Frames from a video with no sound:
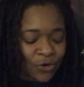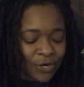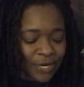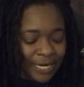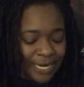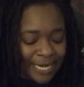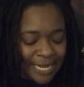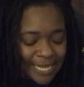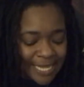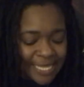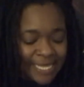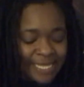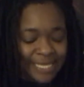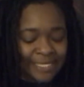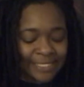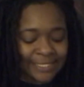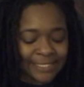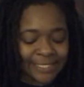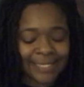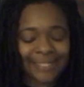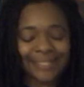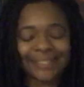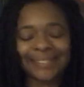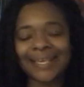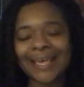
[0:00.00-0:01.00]

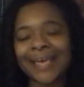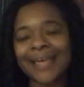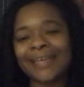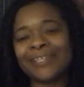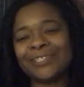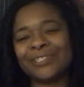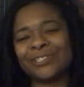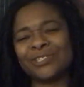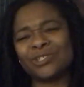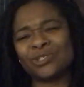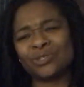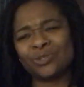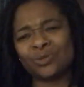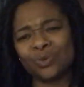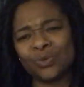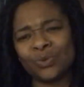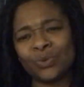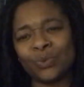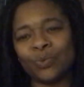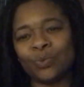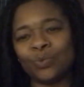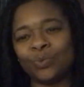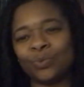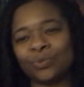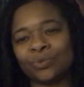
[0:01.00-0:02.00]
knees and tie his
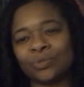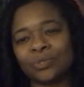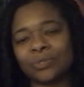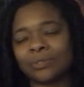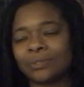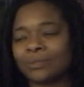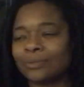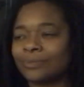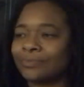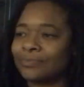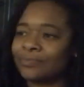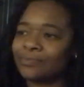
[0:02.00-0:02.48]
shoes.